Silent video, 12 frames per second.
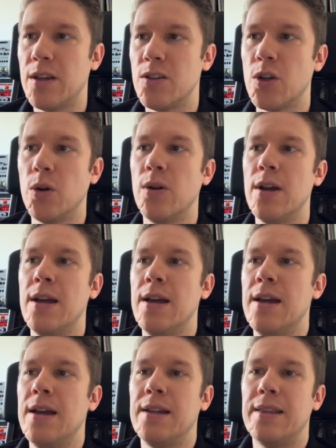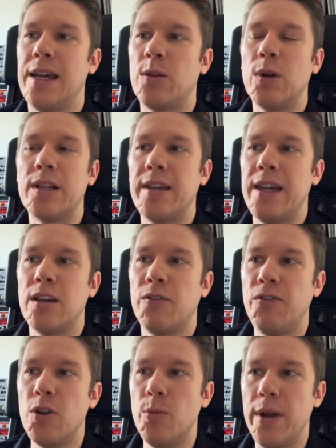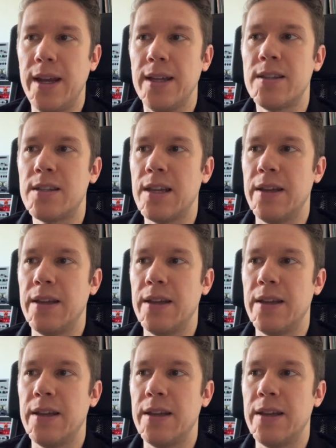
So that will take a few minutes,